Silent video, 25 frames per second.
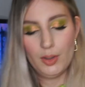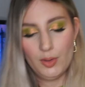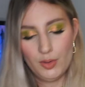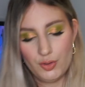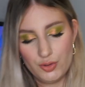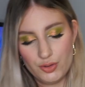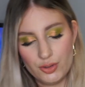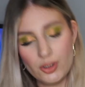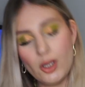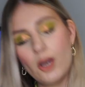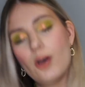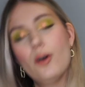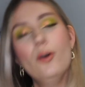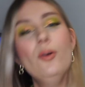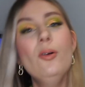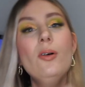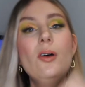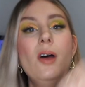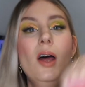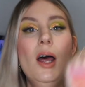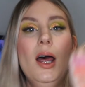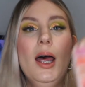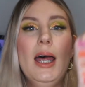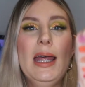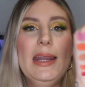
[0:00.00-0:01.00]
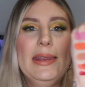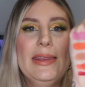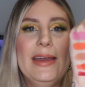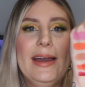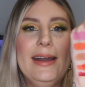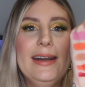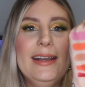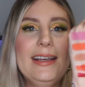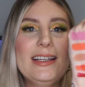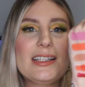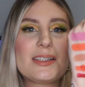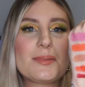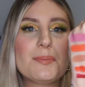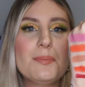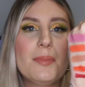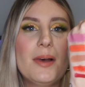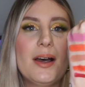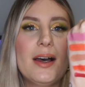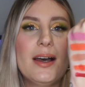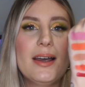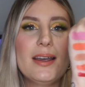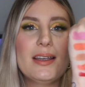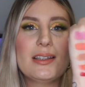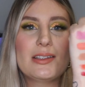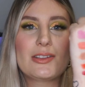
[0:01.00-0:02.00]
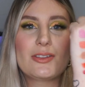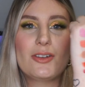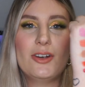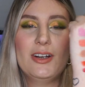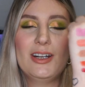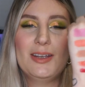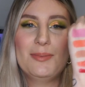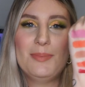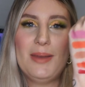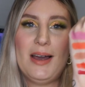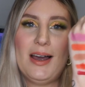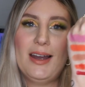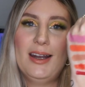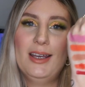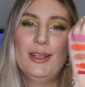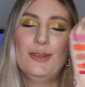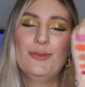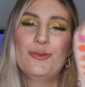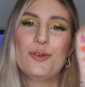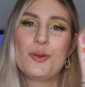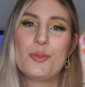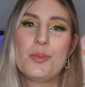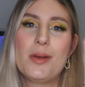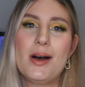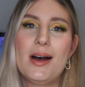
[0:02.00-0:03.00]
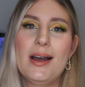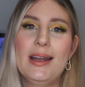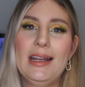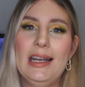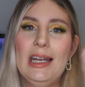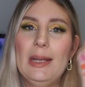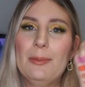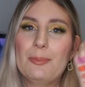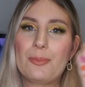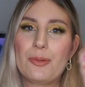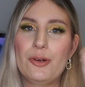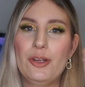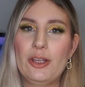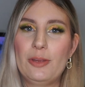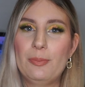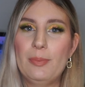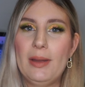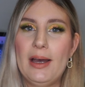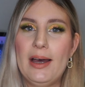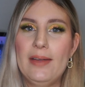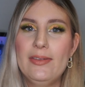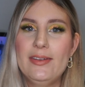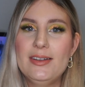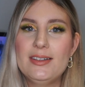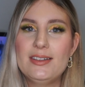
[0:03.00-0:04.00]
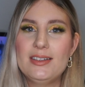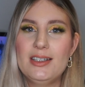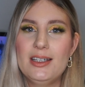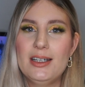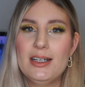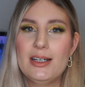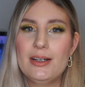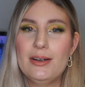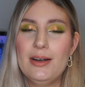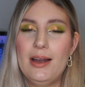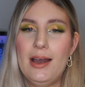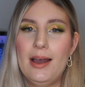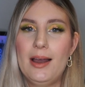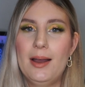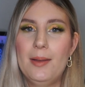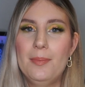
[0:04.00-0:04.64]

So that is my starting palette for my lip product pan this year.